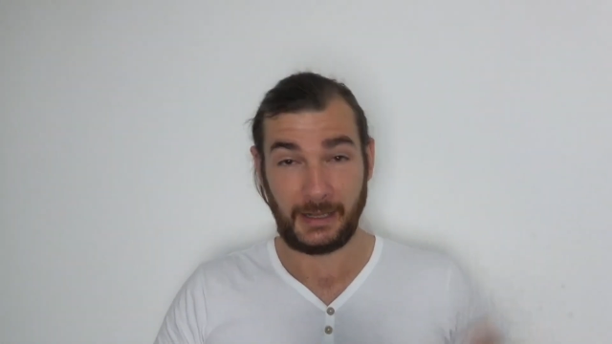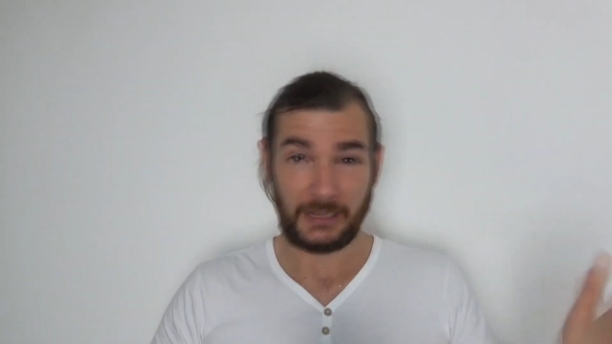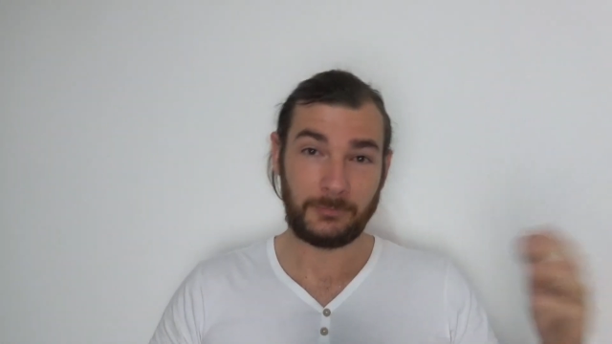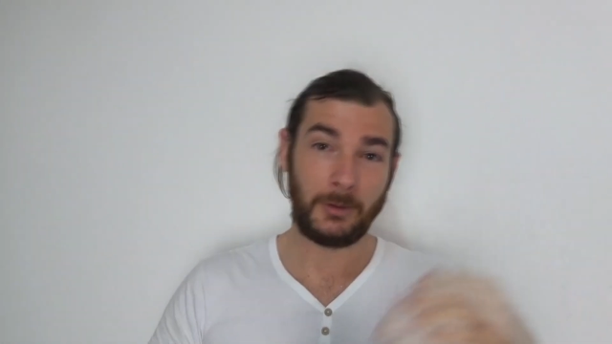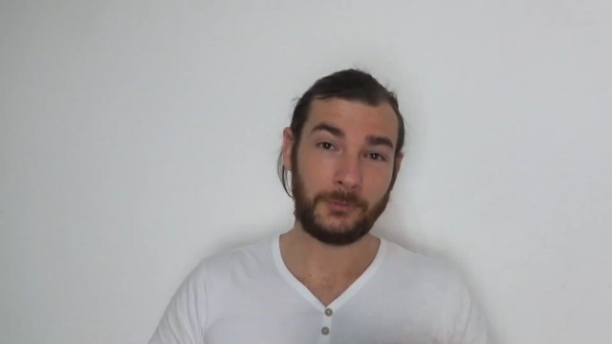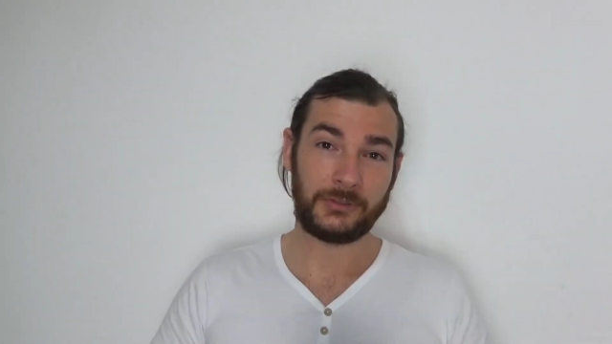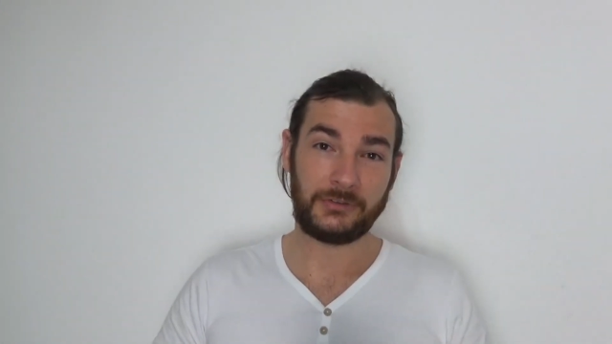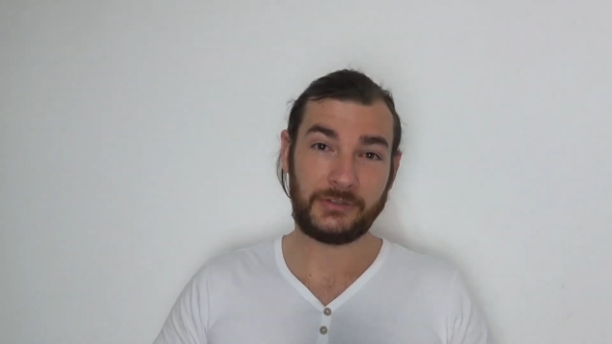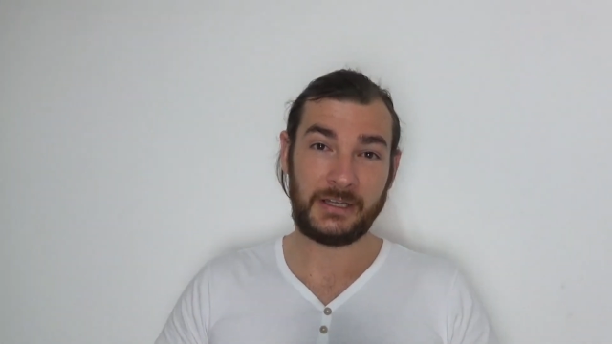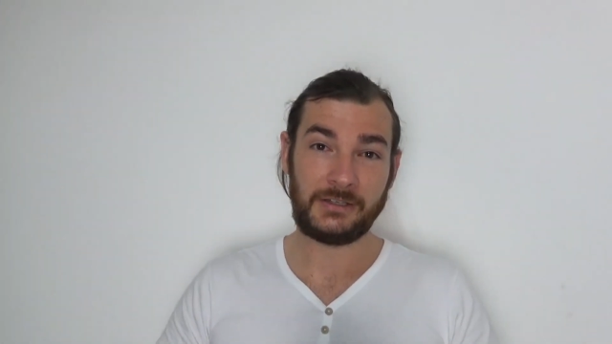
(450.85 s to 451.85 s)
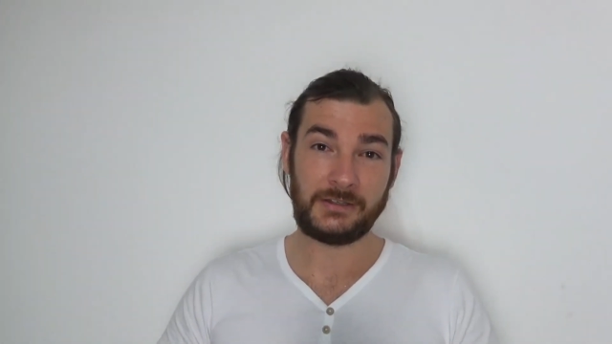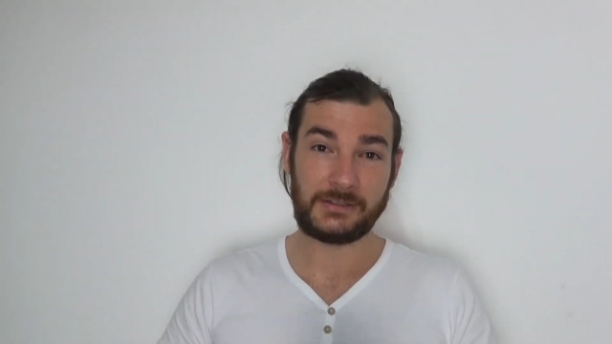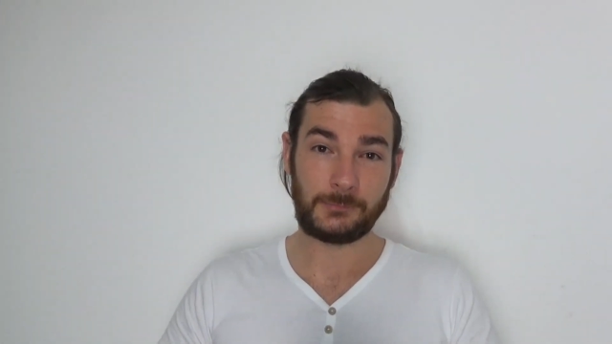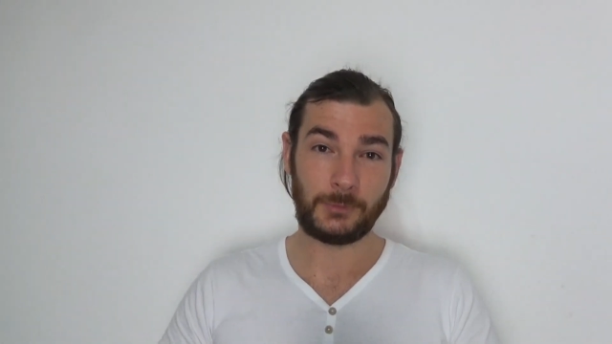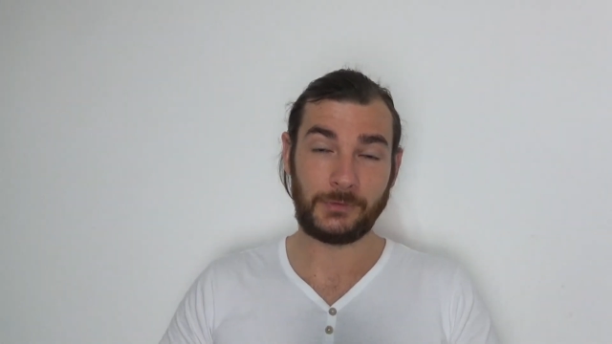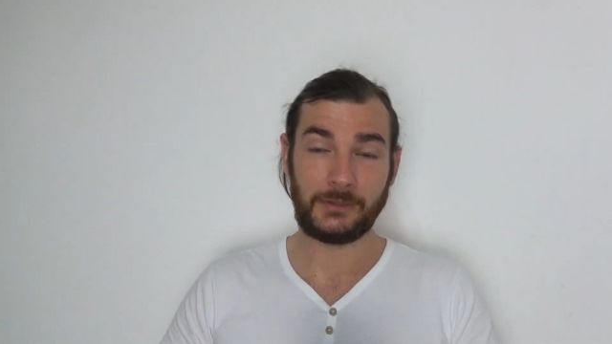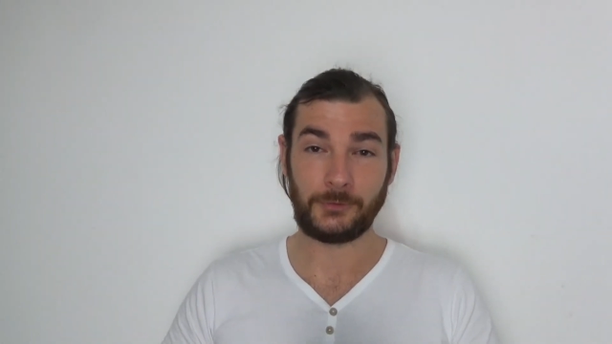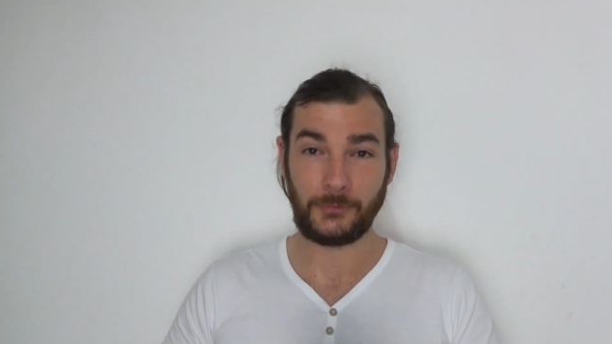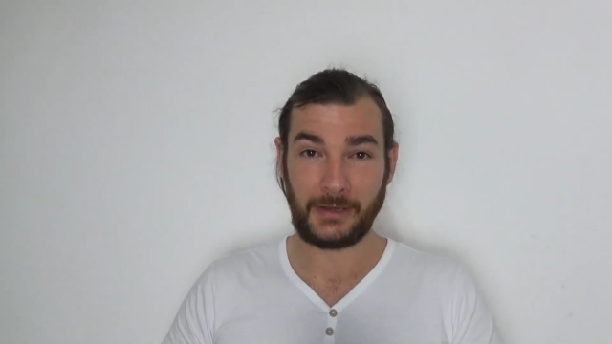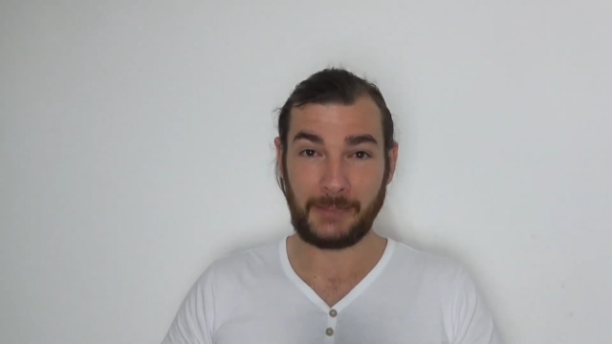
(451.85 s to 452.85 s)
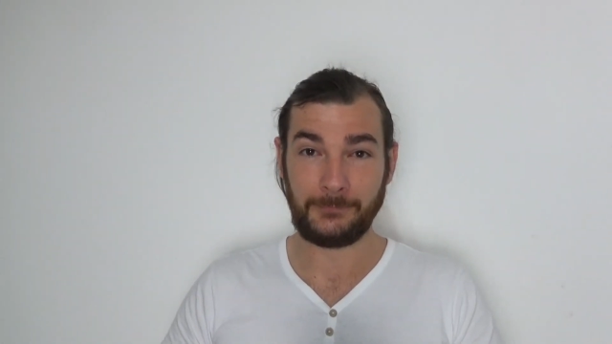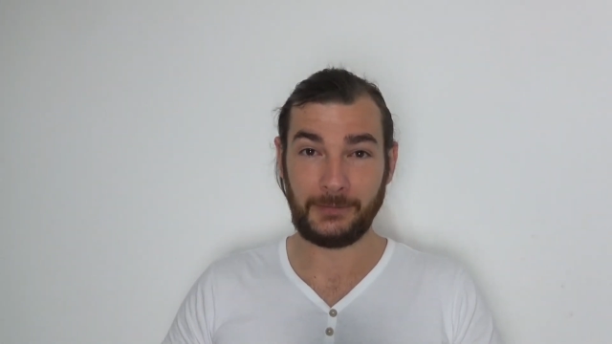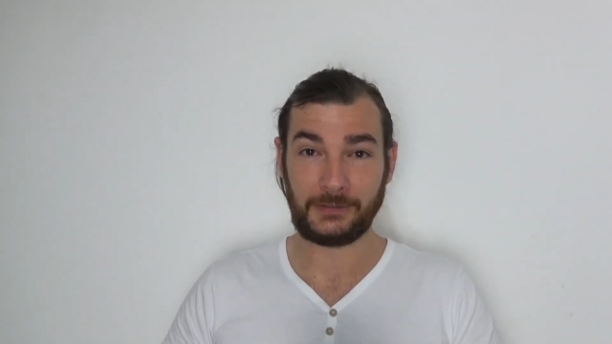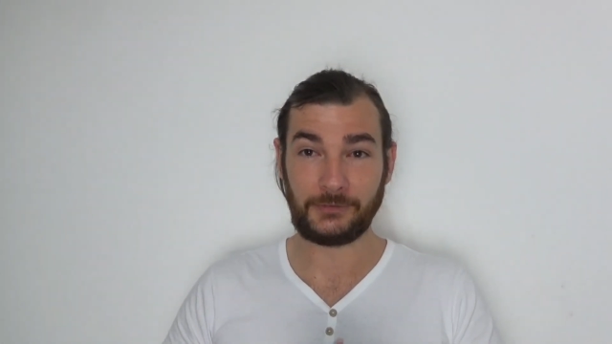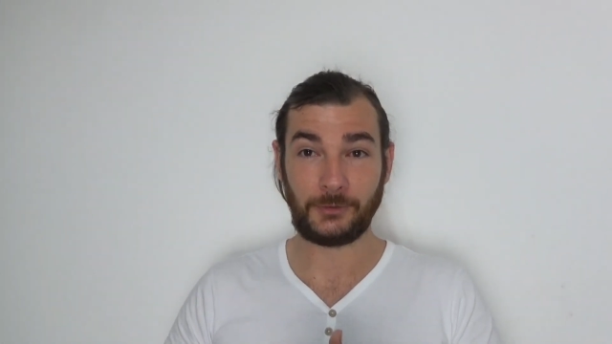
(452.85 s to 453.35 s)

As MileZee said, this movie is on Netflix,